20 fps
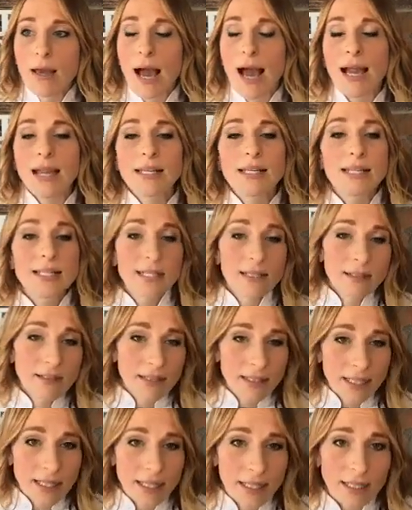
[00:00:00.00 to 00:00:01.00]

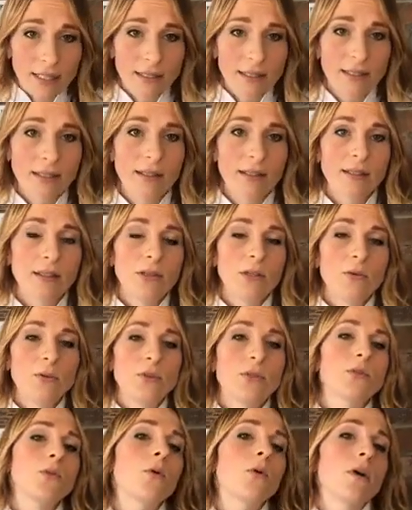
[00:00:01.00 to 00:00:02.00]
Ideally, you
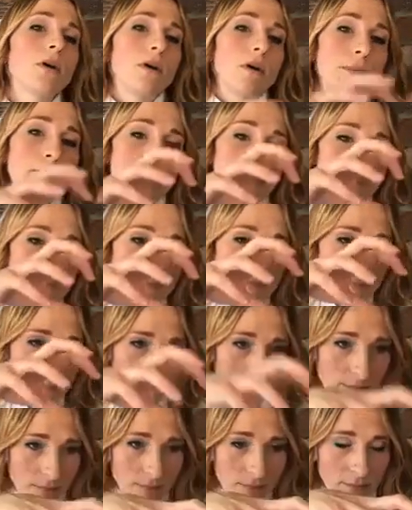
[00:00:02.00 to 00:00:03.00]
store them
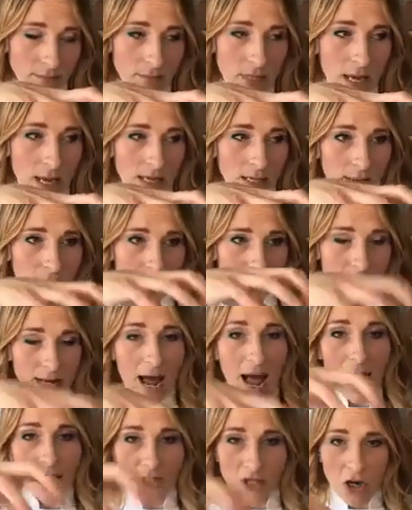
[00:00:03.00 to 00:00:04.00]
like
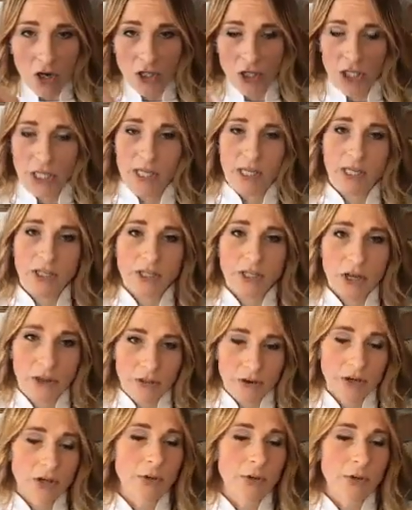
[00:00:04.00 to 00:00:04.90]
not touching each other.